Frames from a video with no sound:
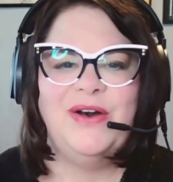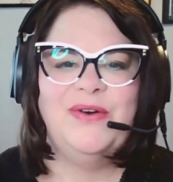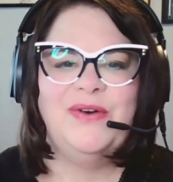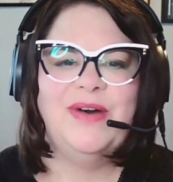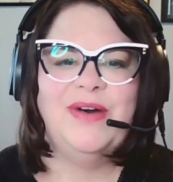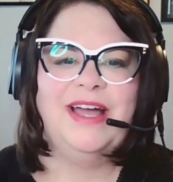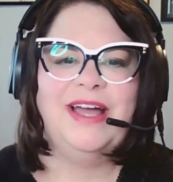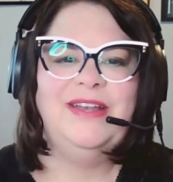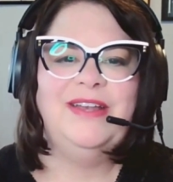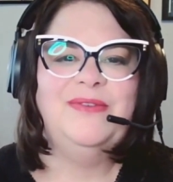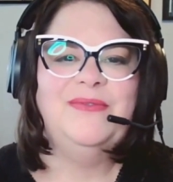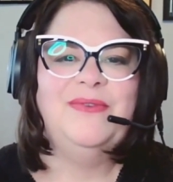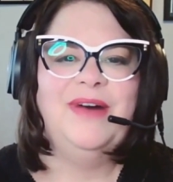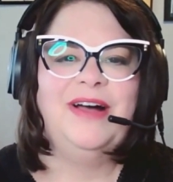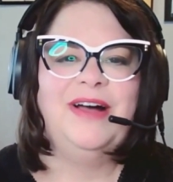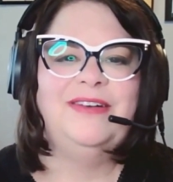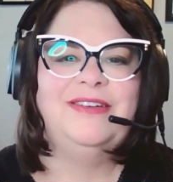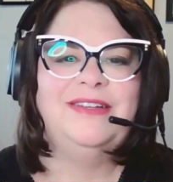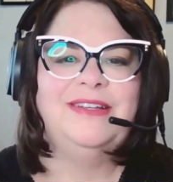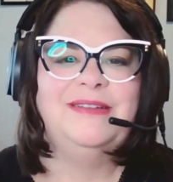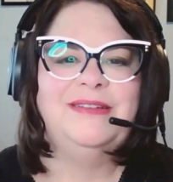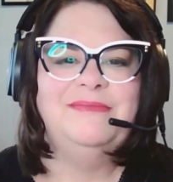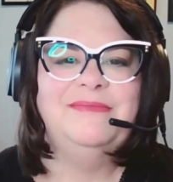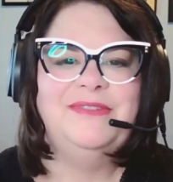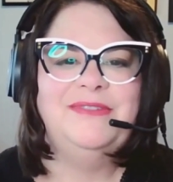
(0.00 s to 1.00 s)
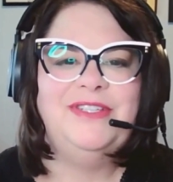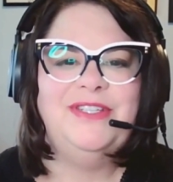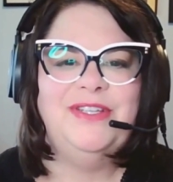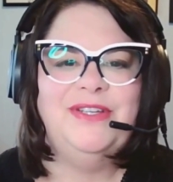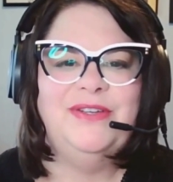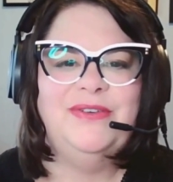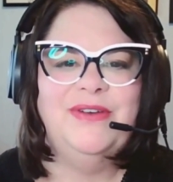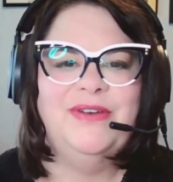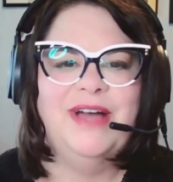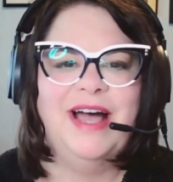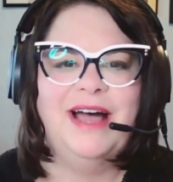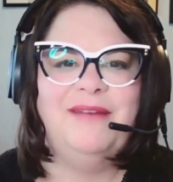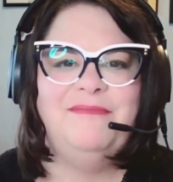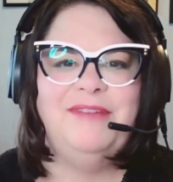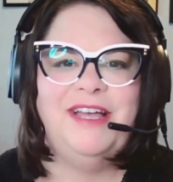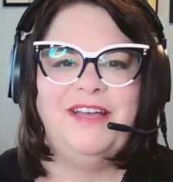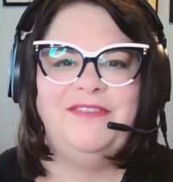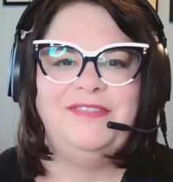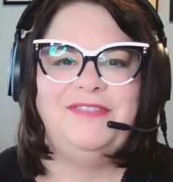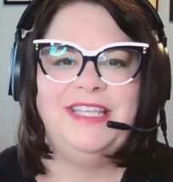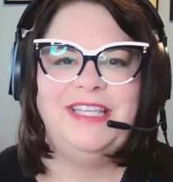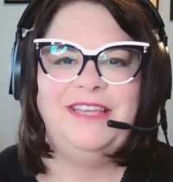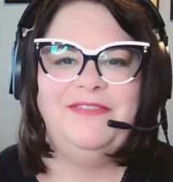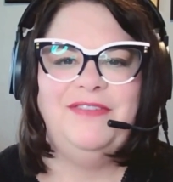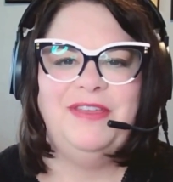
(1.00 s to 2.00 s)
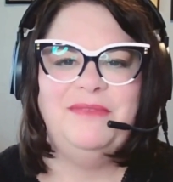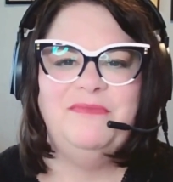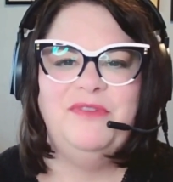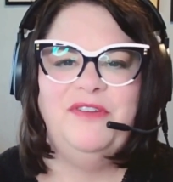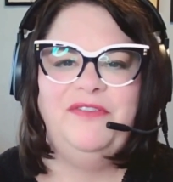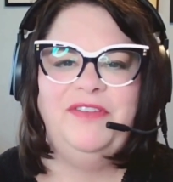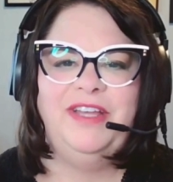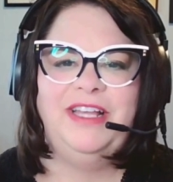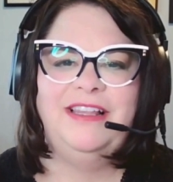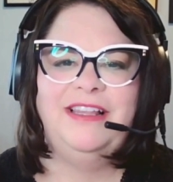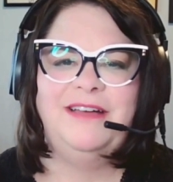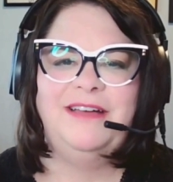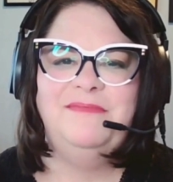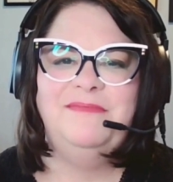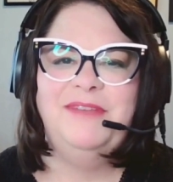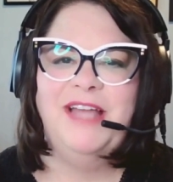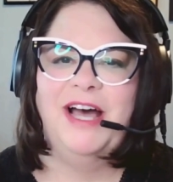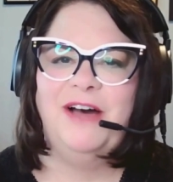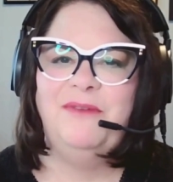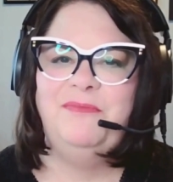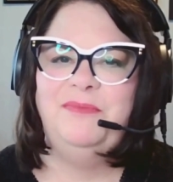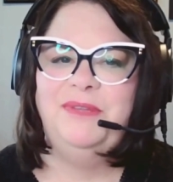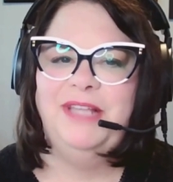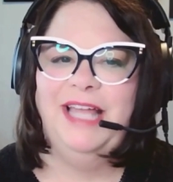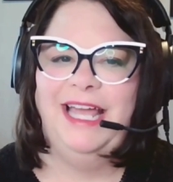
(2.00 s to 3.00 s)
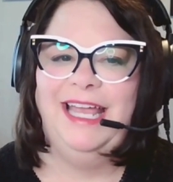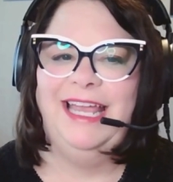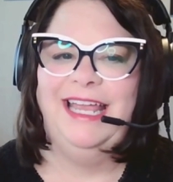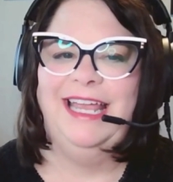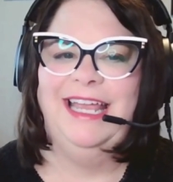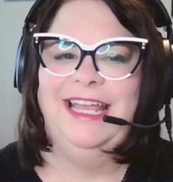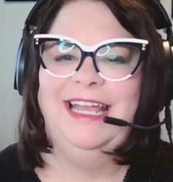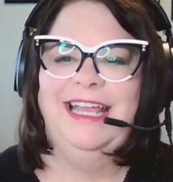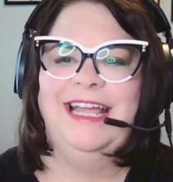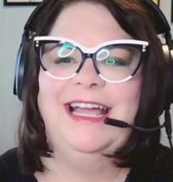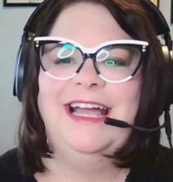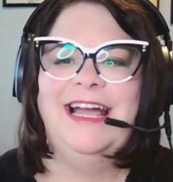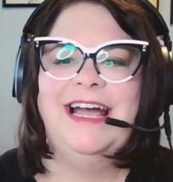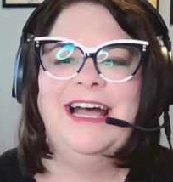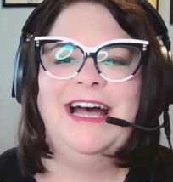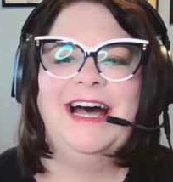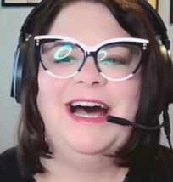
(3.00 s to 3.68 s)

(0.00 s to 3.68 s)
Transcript: And welcome to Emma of TV Movie Club Now Playing.